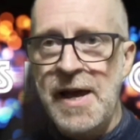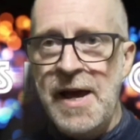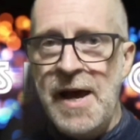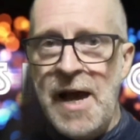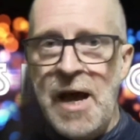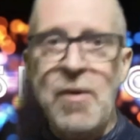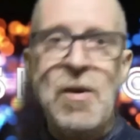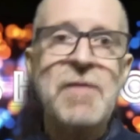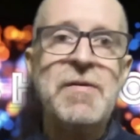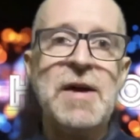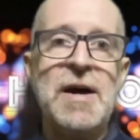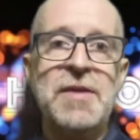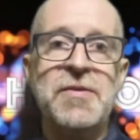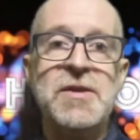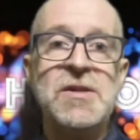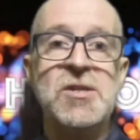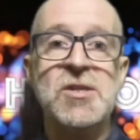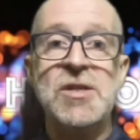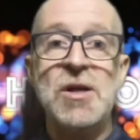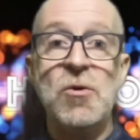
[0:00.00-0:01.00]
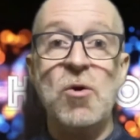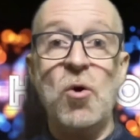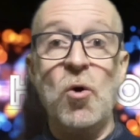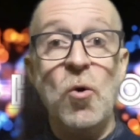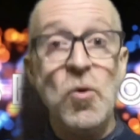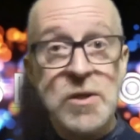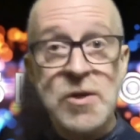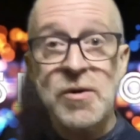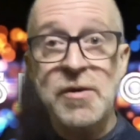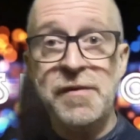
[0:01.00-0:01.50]
However, this is no
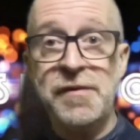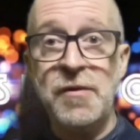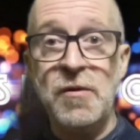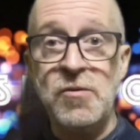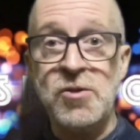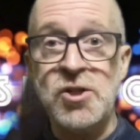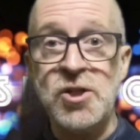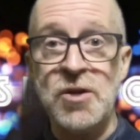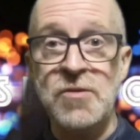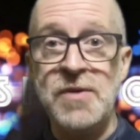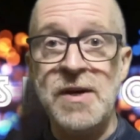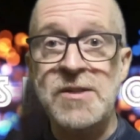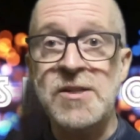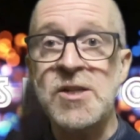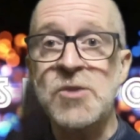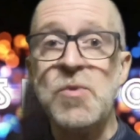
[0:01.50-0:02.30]
ordinary fortune, as this